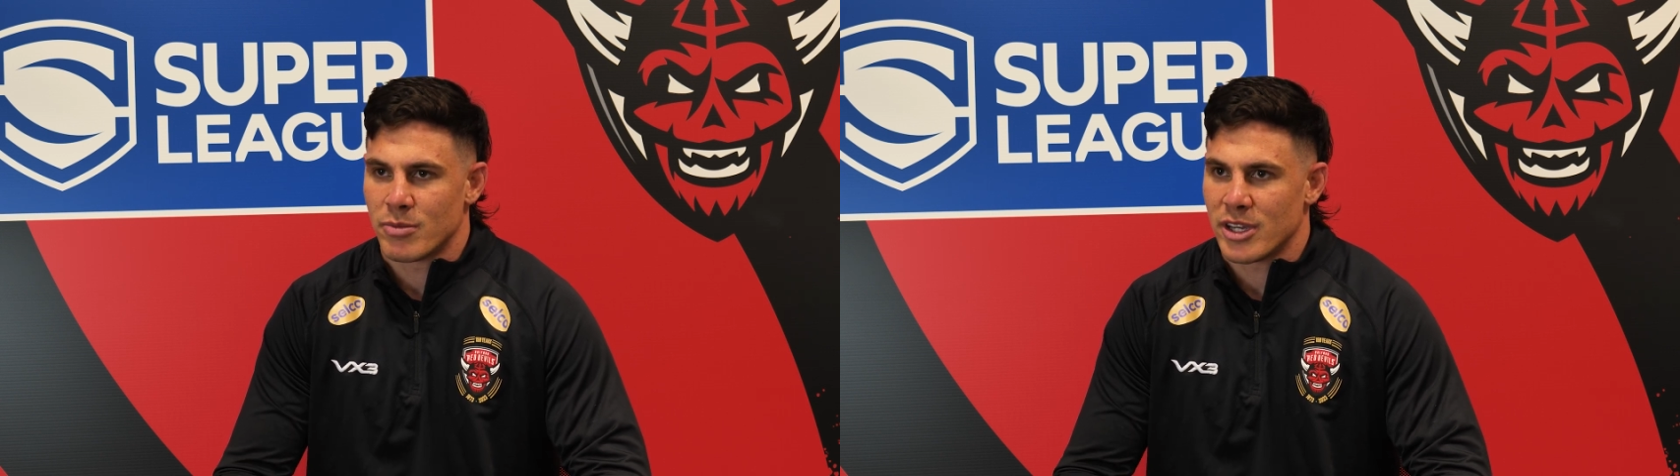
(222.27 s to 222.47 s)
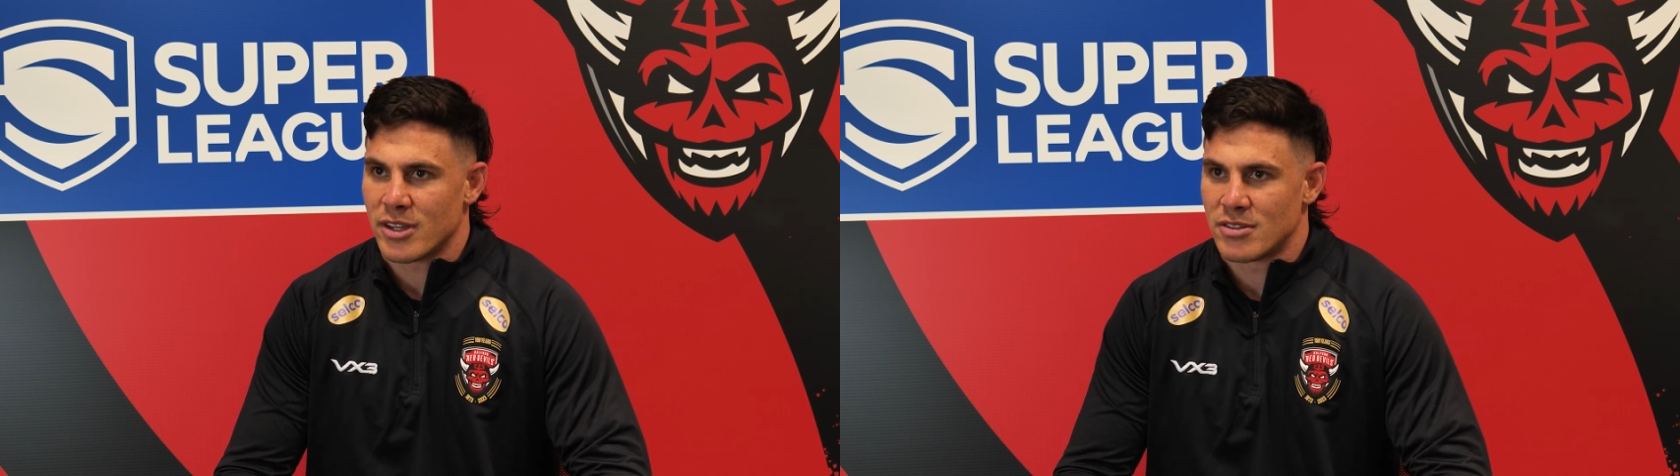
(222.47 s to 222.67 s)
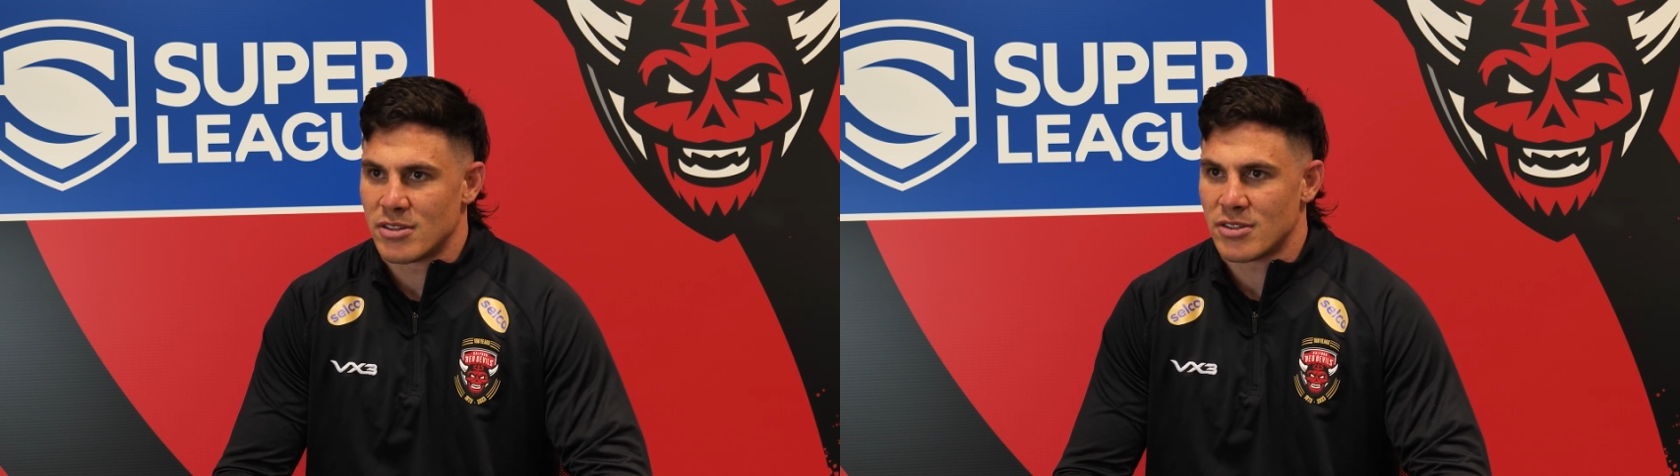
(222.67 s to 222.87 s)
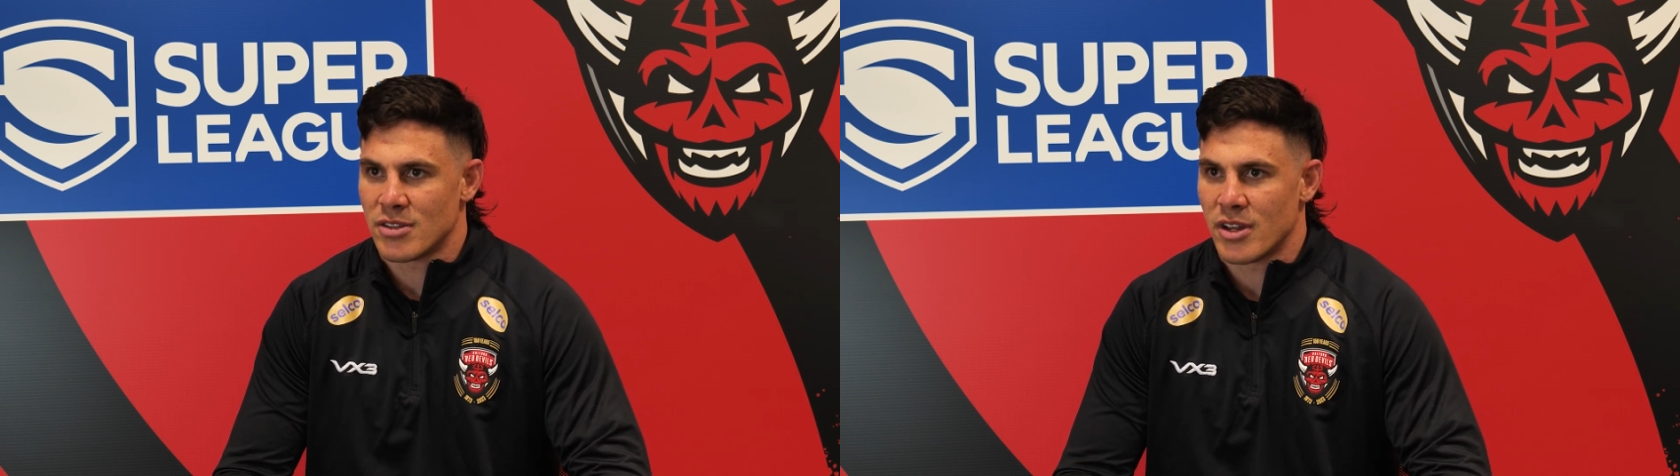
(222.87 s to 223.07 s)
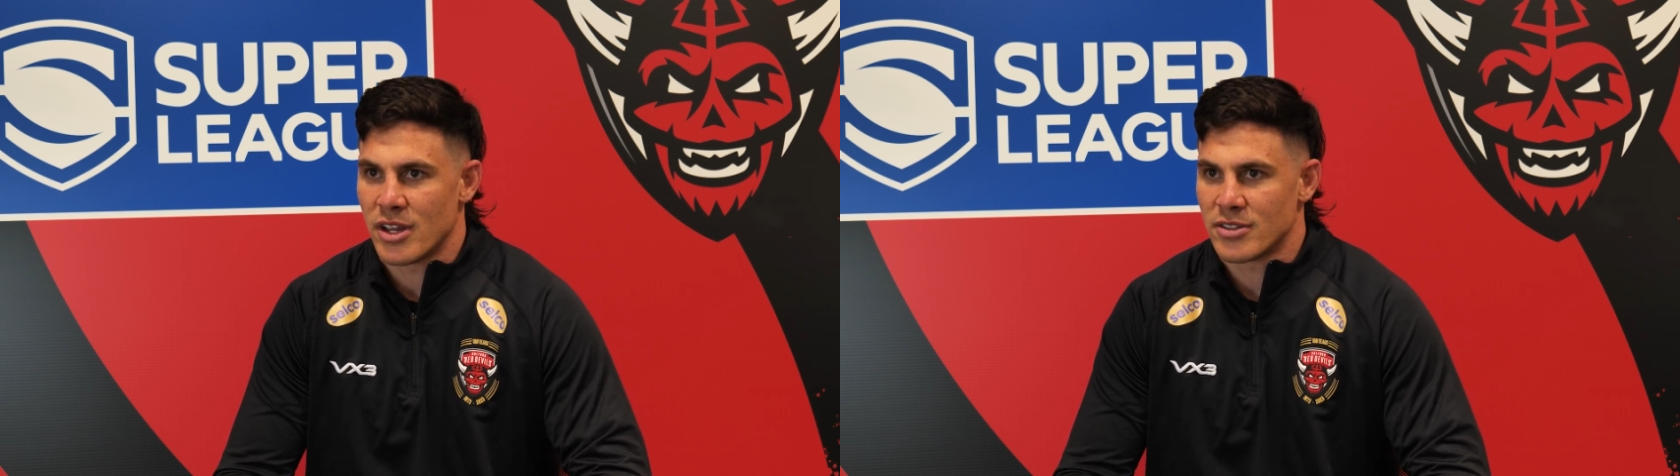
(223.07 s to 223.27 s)
be
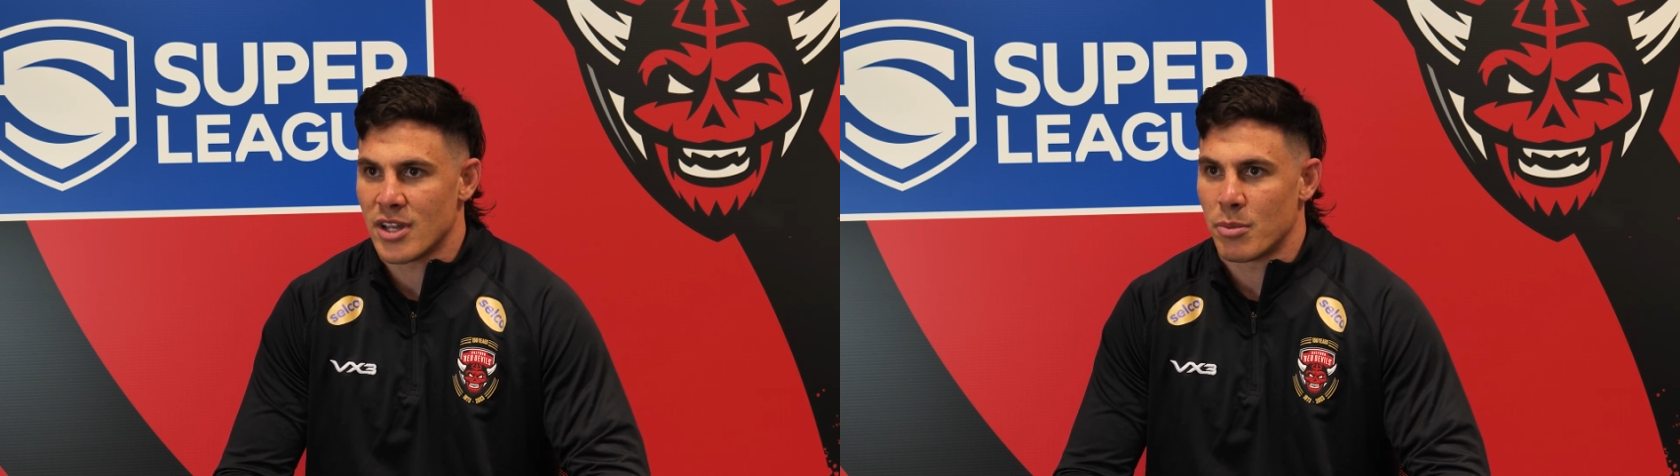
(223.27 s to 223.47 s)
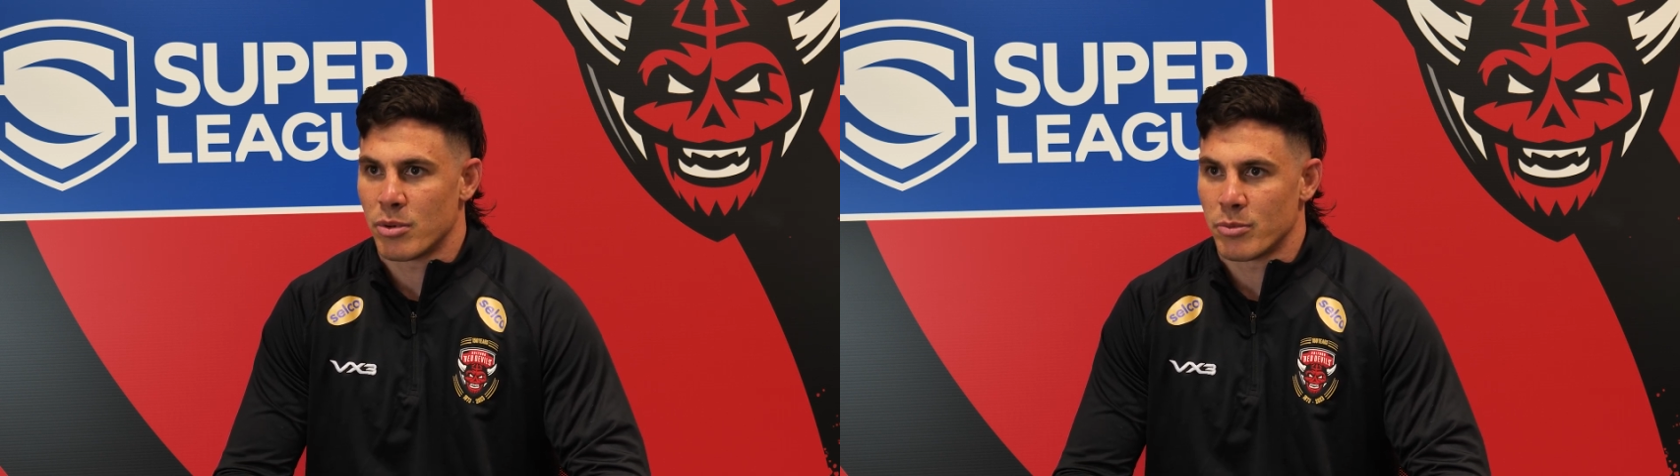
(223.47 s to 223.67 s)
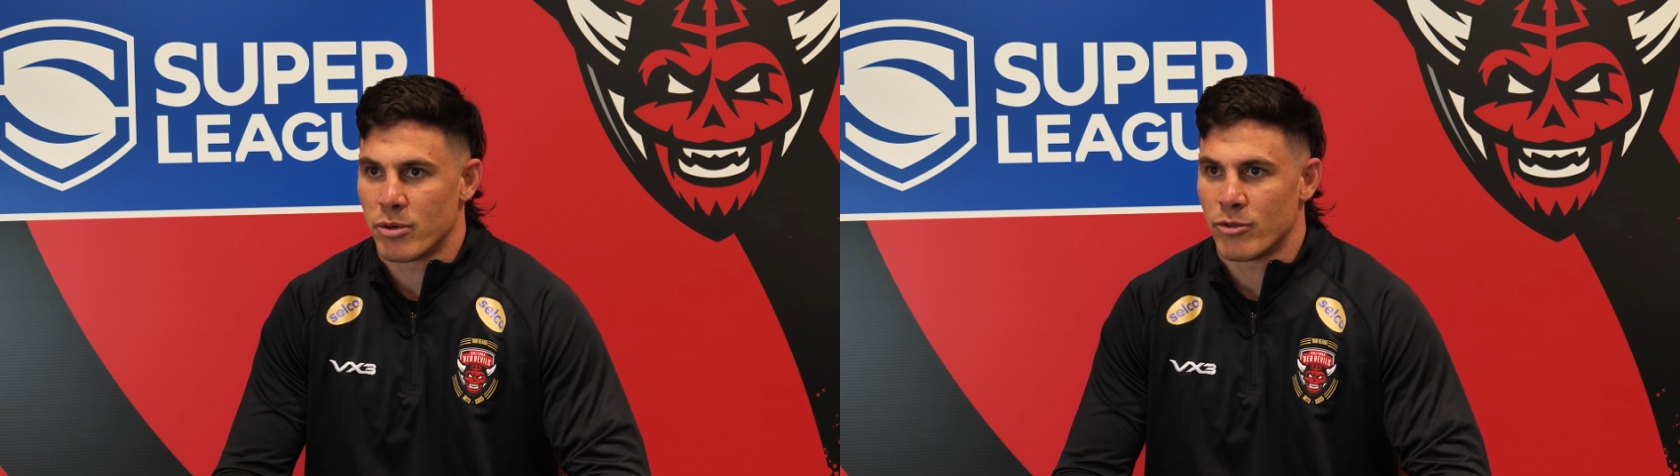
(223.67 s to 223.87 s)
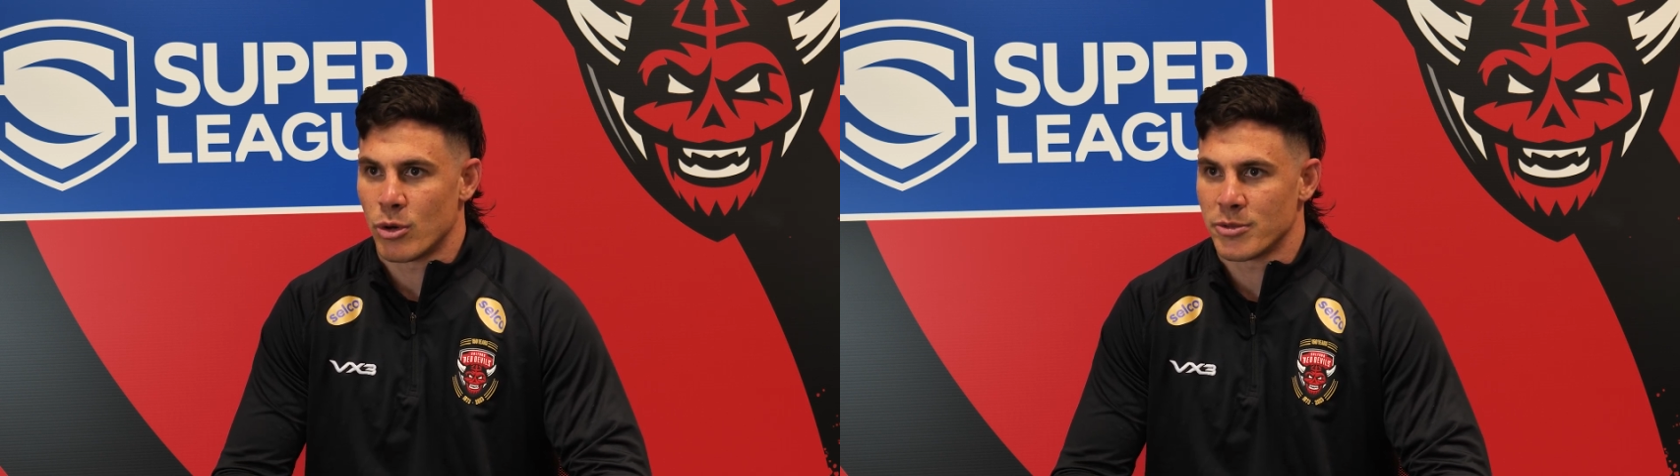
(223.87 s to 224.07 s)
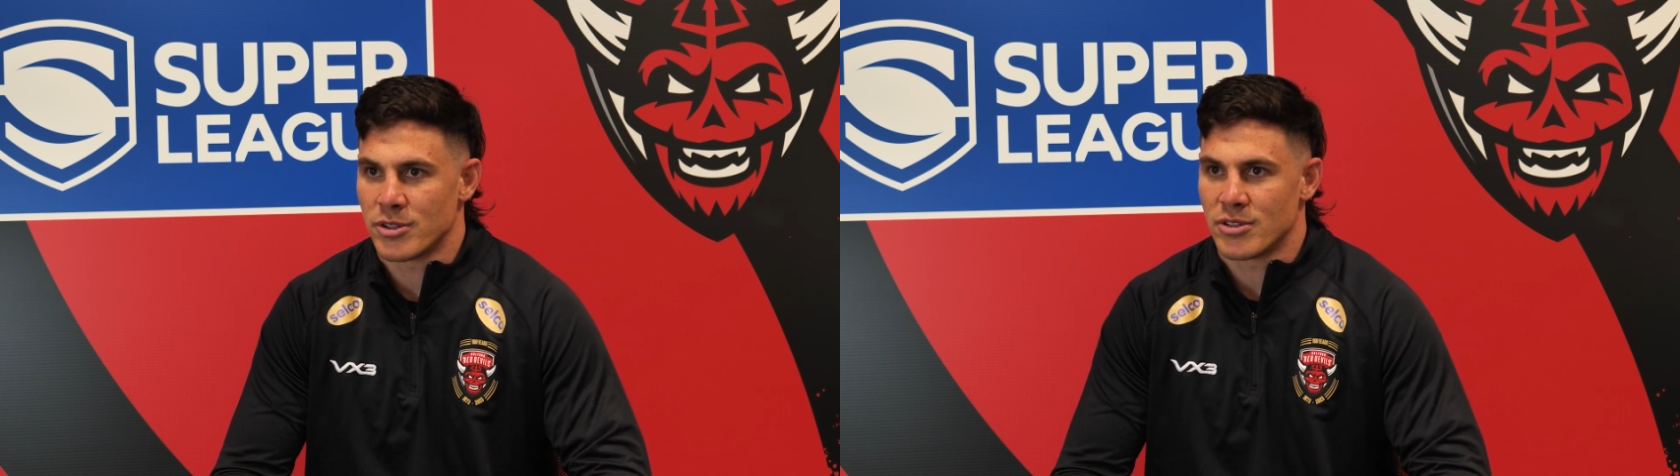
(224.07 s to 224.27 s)
consistent and start putting
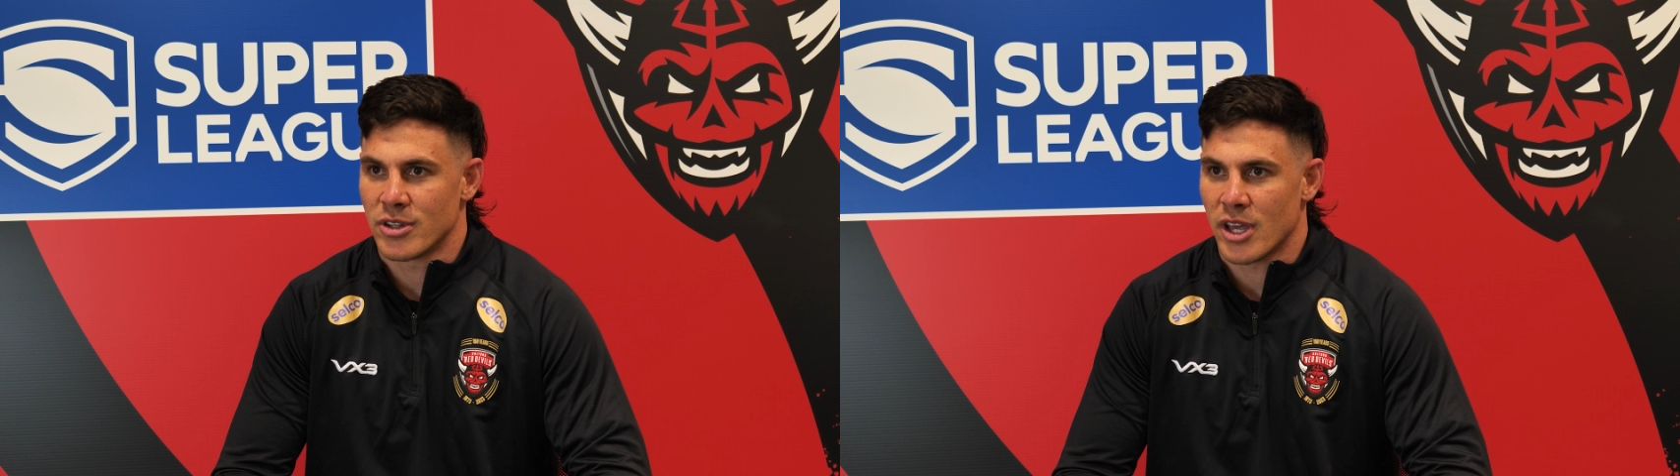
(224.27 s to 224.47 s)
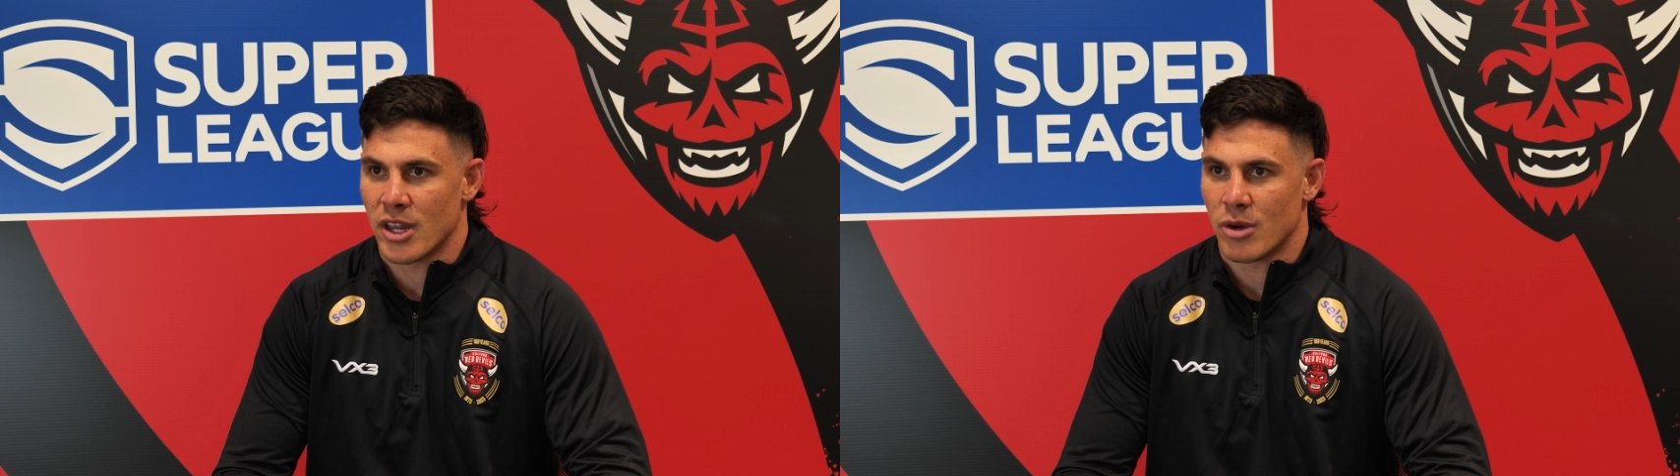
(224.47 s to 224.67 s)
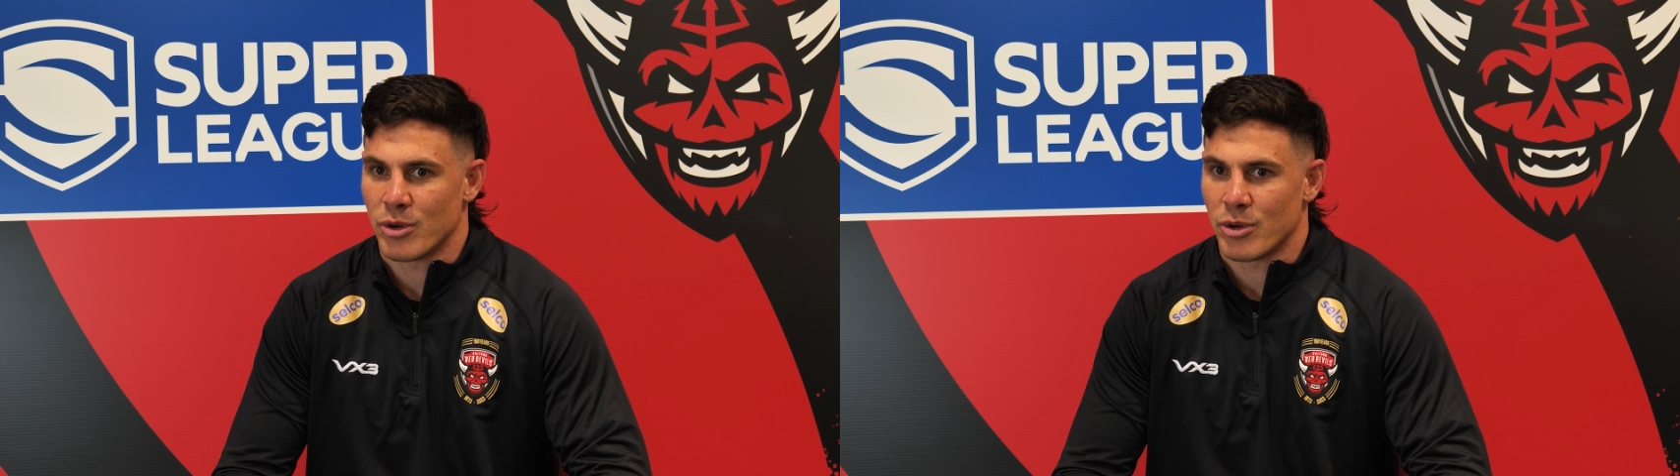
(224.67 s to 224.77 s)
performances together,